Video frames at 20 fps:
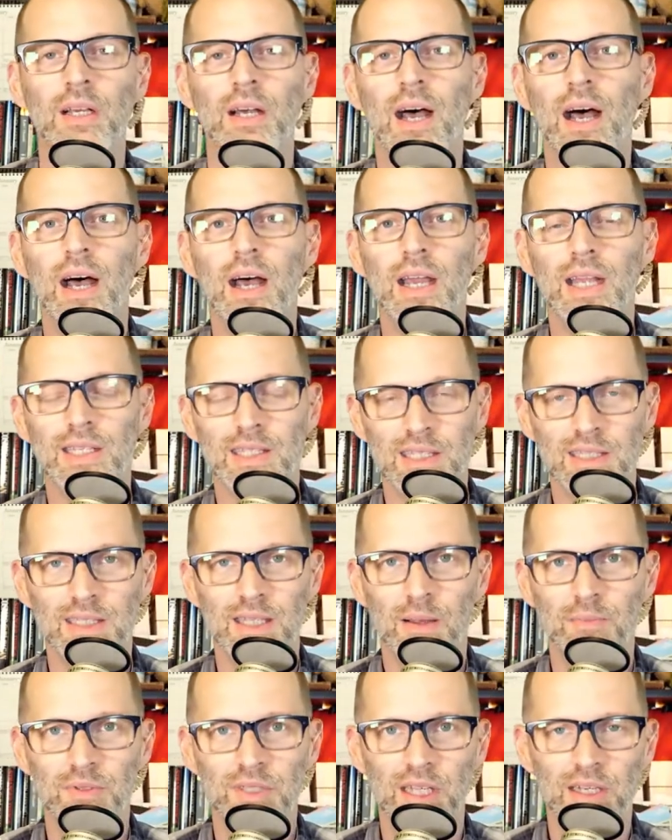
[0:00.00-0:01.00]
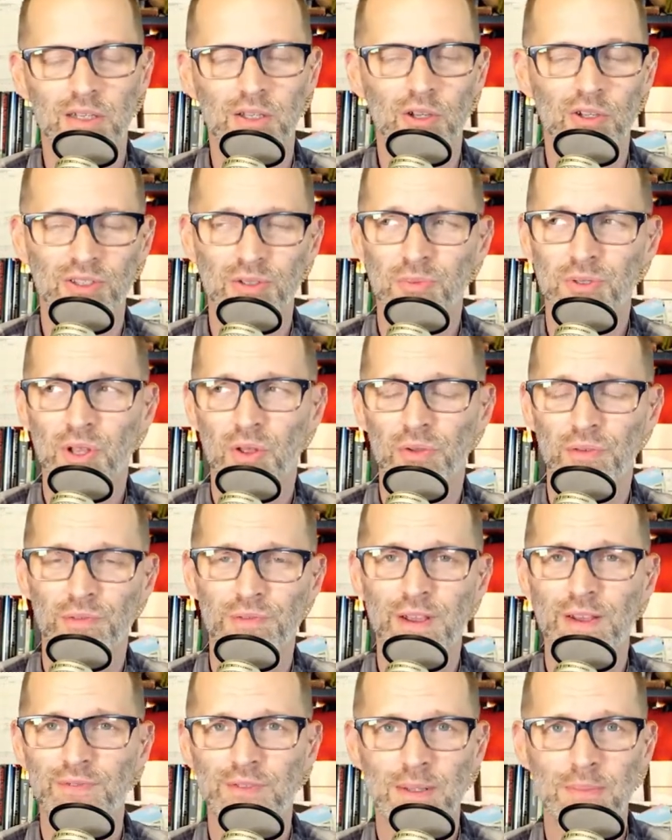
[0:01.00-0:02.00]
Uh, it's a subset of those. It was only
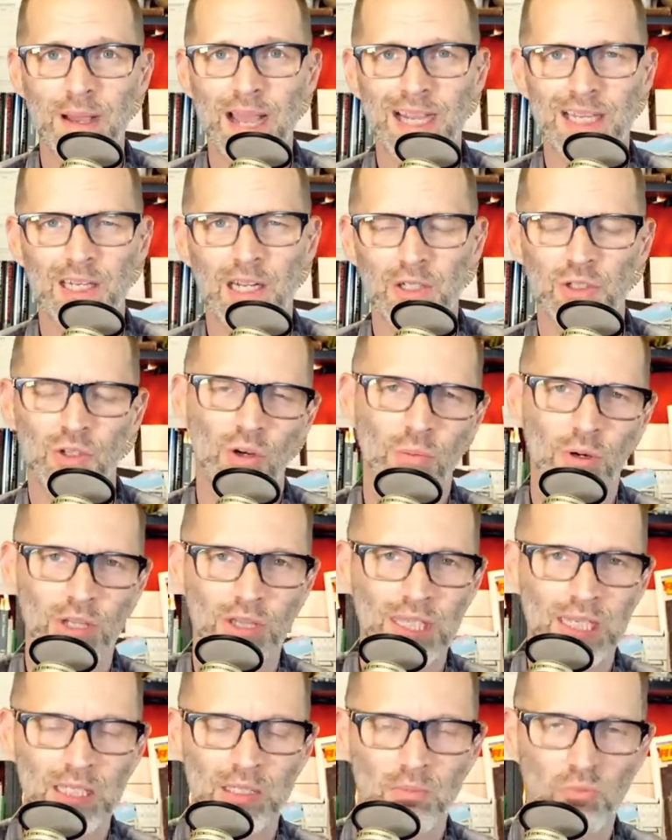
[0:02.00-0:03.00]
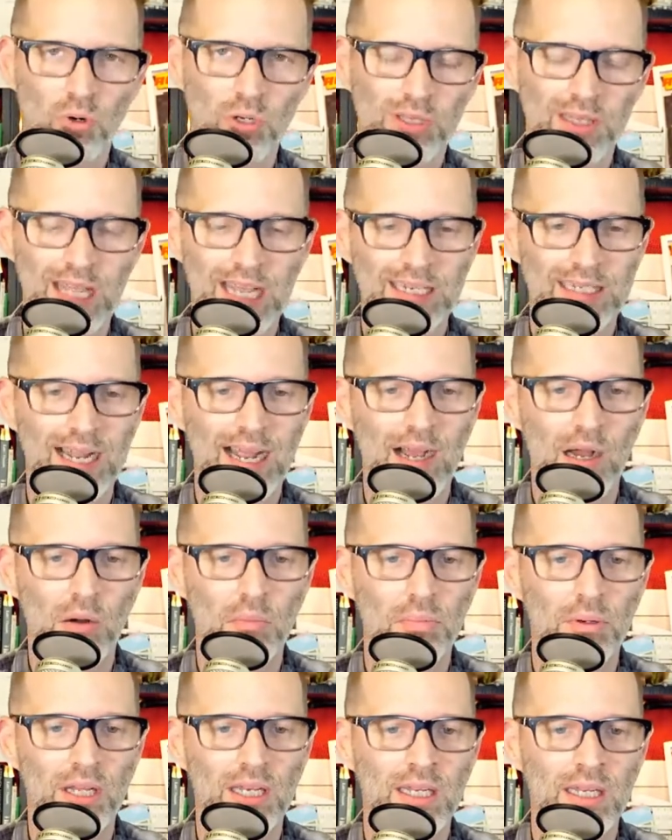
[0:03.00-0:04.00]
50 back in October. I think it's more than that now,
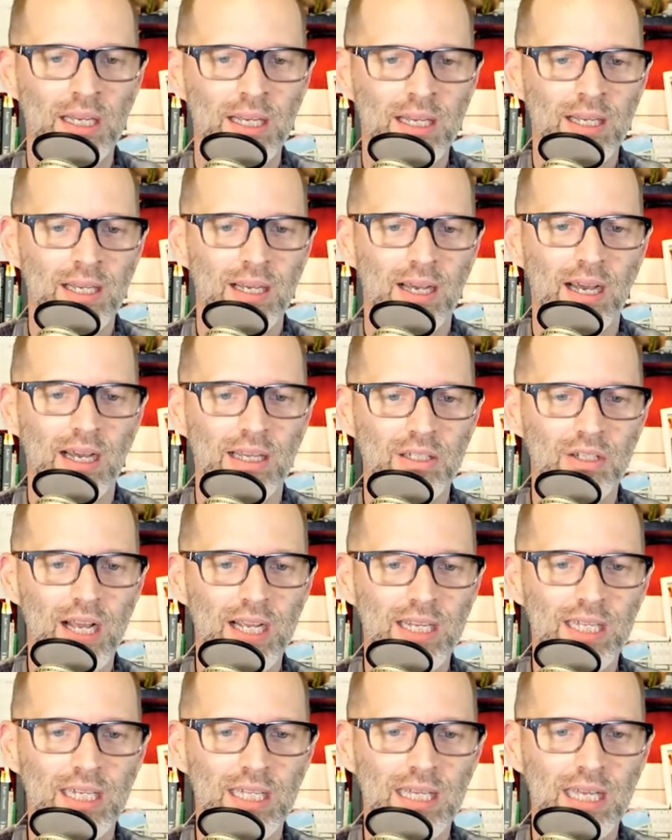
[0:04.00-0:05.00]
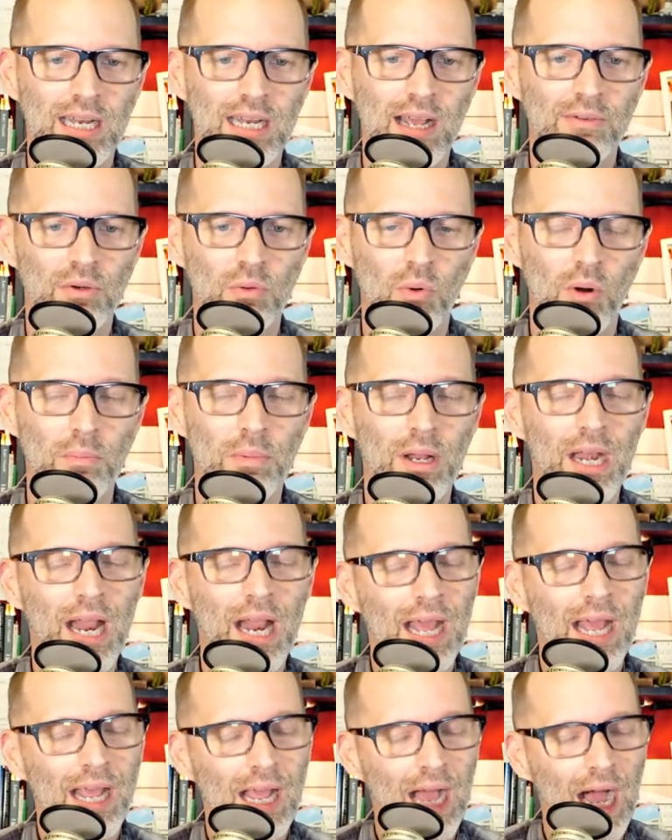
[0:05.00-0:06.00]
but uh, you're not going to get everyone. But
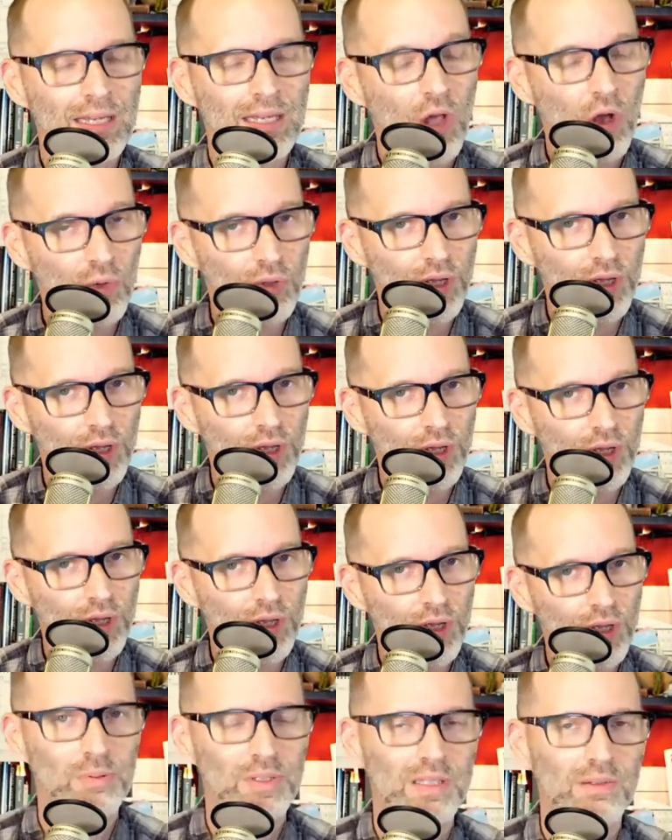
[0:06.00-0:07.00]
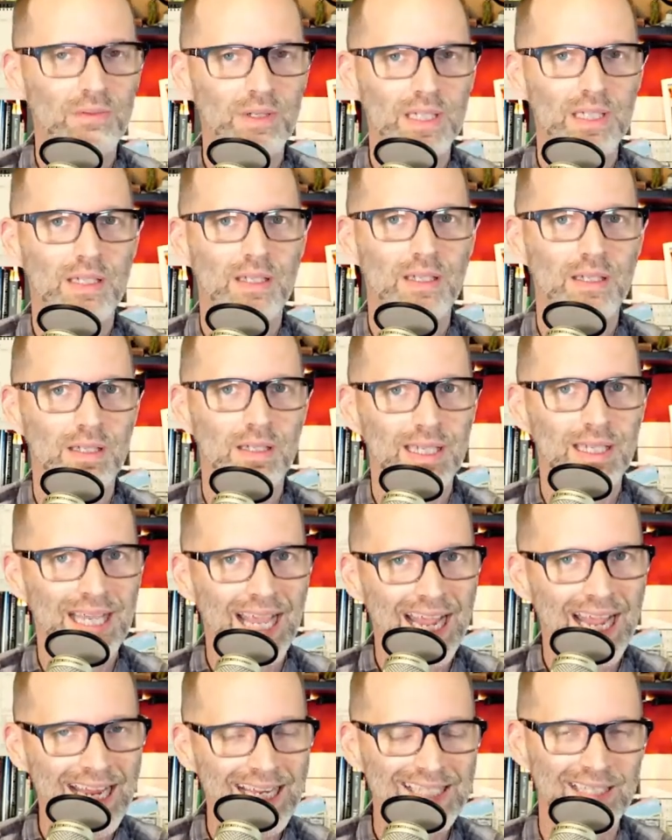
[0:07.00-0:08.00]
I, I know there are some specific
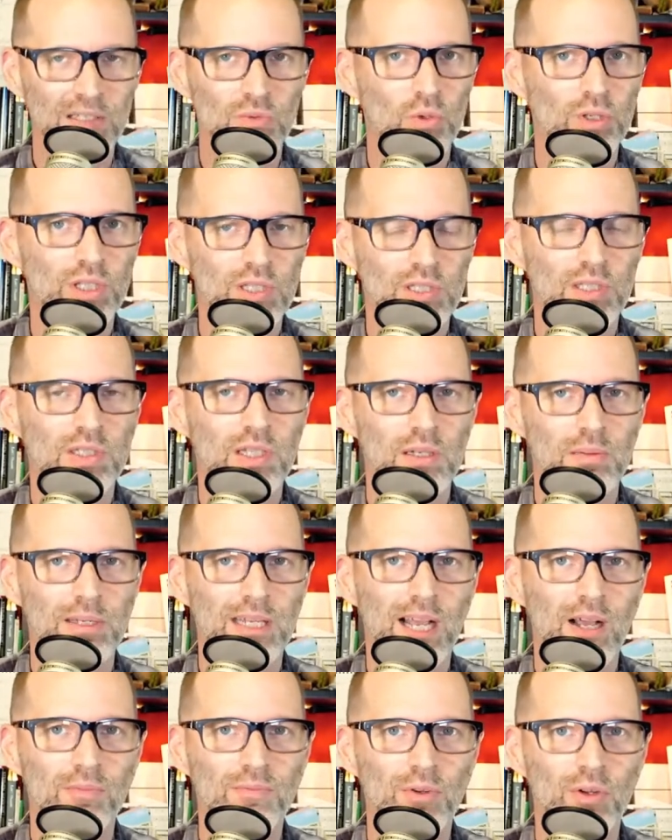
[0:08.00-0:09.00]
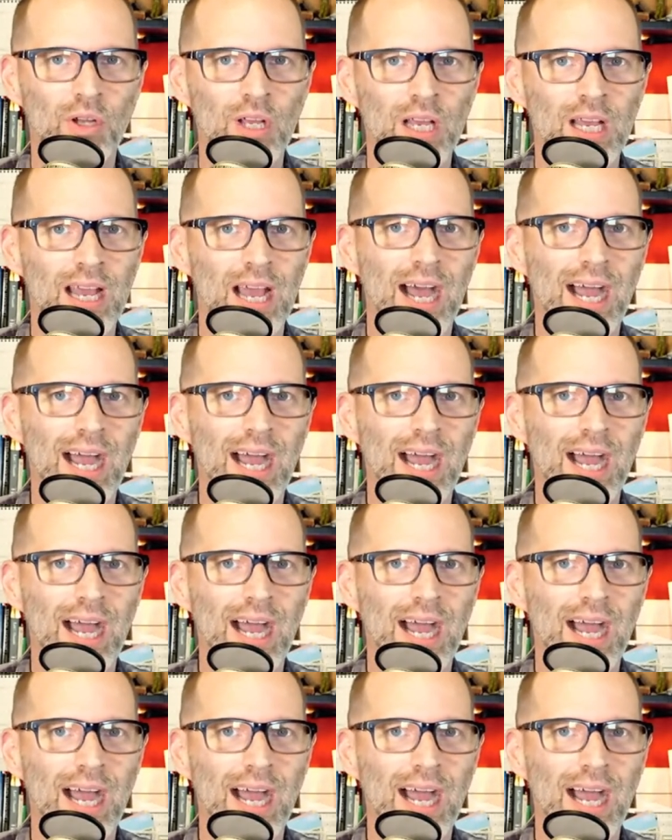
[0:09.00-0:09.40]
cases where this is going to be helpful.